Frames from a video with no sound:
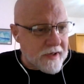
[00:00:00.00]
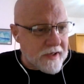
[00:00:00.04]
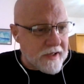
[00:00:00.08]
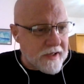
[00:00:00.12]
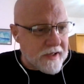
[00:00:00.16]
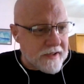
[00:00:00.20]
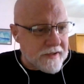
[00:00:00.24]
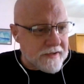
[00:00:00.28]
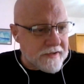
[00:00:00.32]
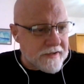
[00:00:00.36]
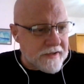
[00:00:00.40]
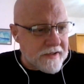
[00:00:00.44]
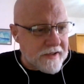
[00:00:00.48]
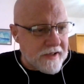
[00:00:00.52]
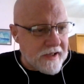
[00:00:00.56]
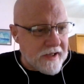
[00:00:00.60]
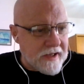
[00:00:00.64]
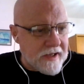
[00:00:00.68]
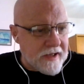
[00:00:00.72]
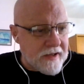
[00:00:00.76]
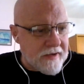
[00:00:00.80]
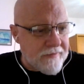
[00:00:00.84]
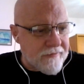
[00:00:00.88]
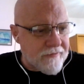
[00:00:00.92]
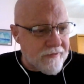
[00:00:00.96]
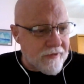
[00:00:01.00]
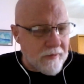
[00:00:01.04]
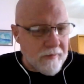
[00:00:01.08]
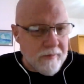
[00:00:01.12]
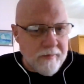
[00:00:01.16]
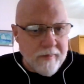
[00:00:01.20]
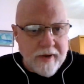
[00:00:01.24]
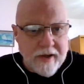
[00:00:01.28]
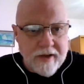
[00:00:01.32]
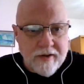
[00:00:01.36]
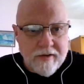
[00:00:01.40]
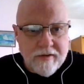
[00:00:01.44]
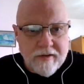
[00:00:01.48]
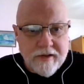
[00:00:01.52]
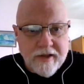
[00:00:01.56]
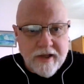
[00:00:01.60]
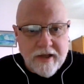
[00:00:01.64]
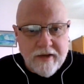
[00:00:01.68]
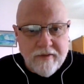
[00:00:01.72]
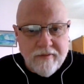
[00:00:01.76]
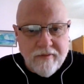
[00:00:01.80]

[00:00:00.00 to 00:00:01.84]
again today from Michael K.